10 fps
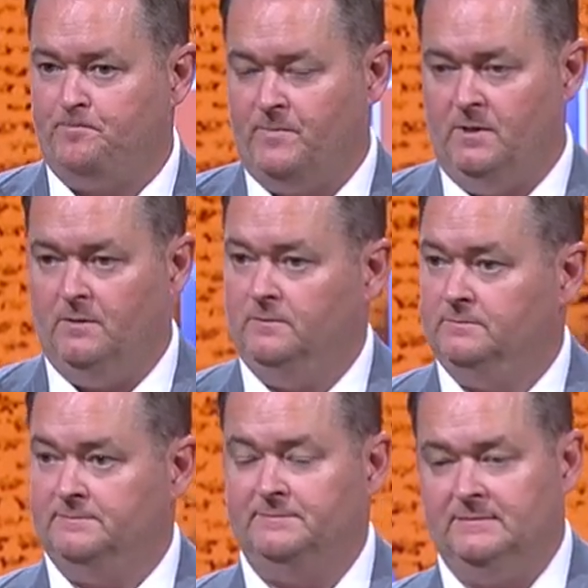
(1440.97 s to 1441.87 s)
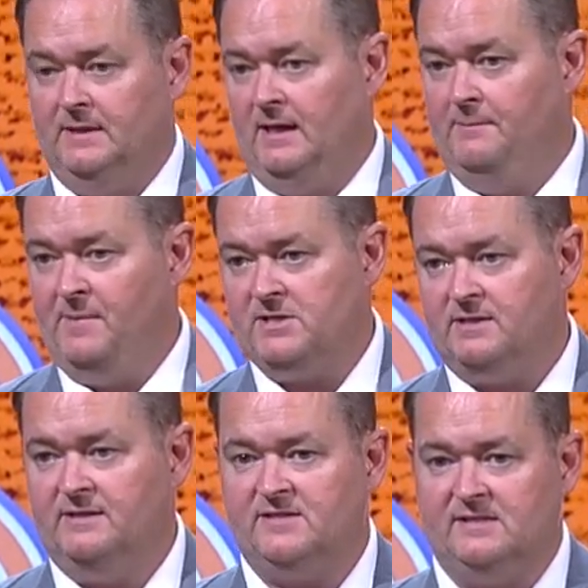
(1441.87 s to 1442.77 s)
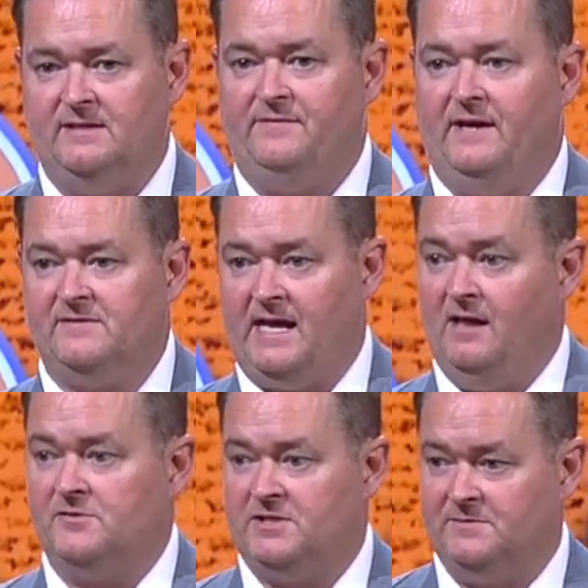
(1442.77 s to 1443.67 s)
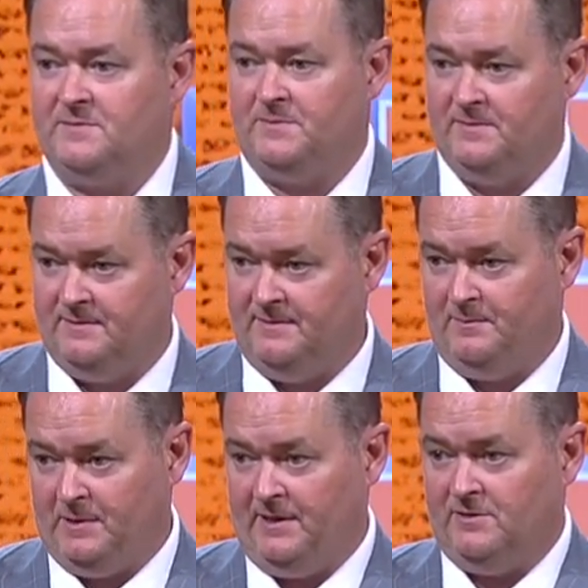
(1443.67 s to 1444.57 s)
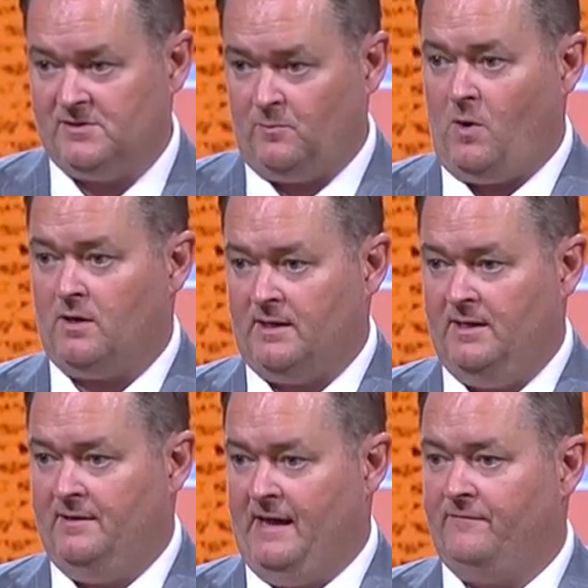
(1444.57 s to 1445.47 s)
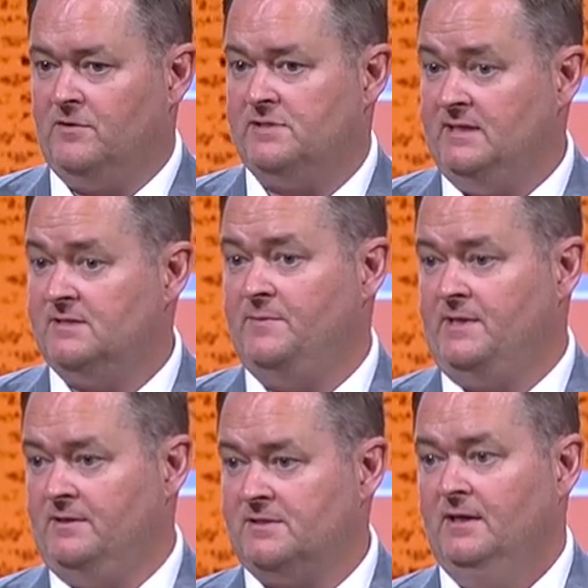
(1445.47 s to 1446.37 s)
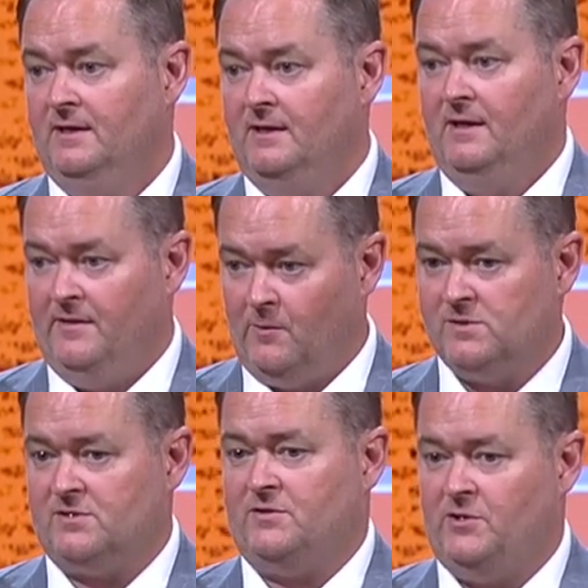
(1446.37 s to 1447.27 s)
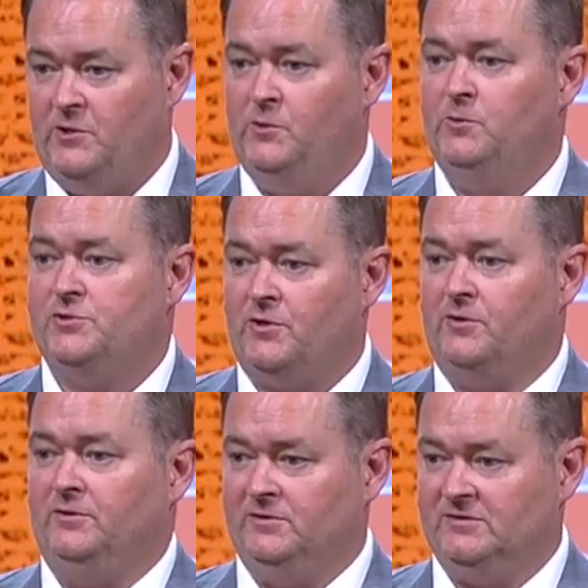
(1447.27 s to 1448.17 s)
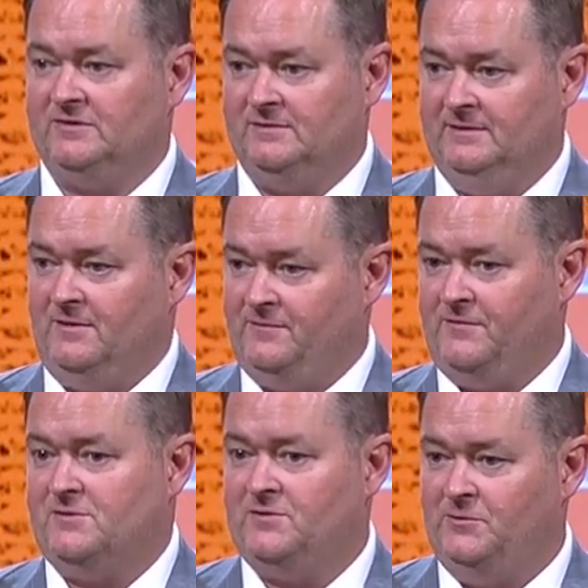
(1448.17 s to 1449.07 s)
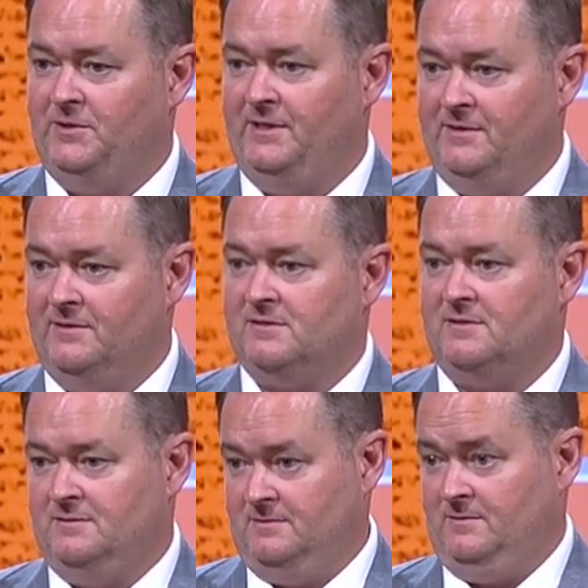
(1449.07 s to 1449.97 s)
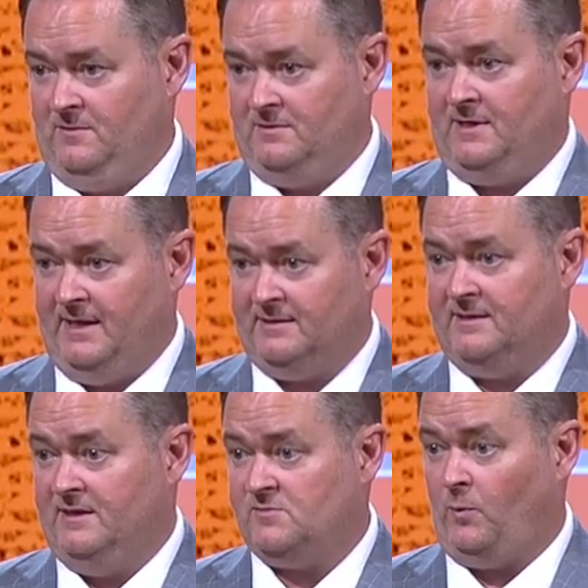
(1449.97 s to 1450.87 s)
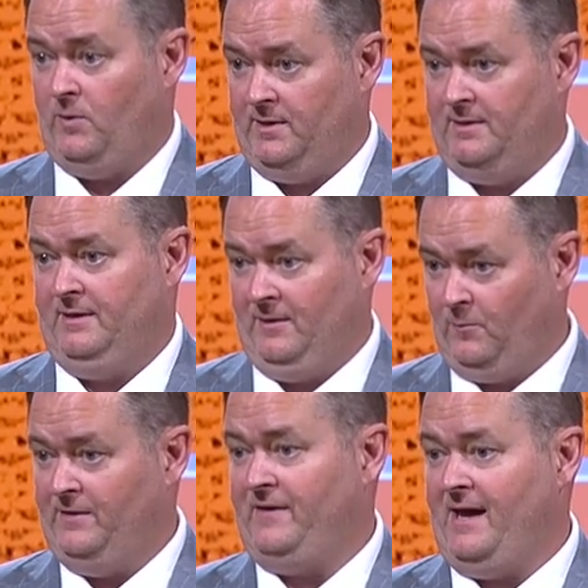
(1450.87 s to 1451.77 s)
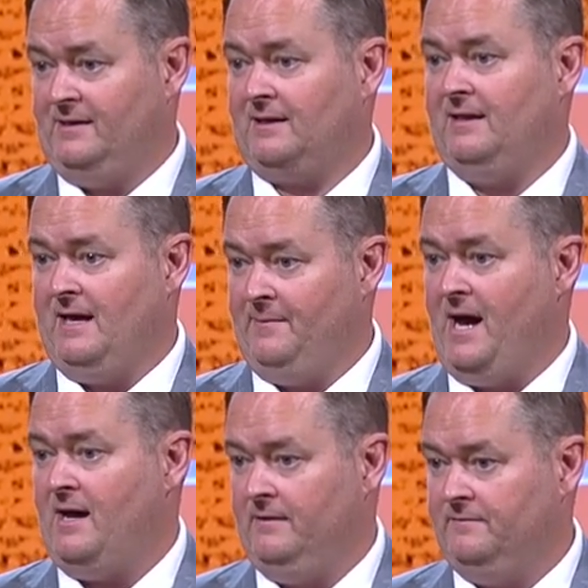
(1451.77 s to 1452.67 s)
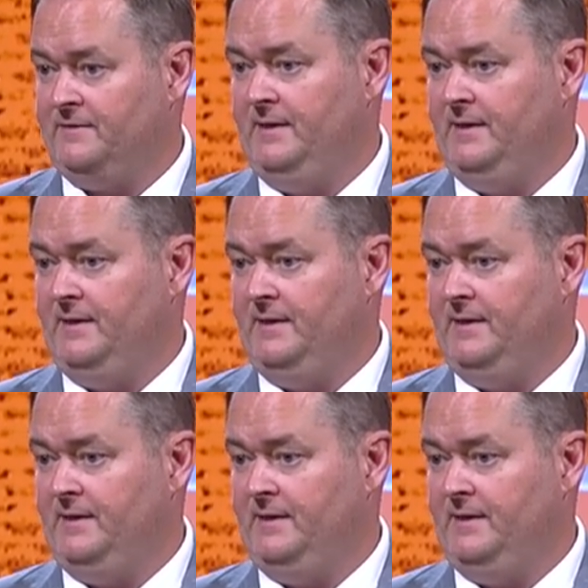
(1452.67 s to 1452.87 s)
You know, I mentioned the 65 scholarships players walking into that first season because there was huge hurdles in our first 2 years to get to this point that we've had to climb out of.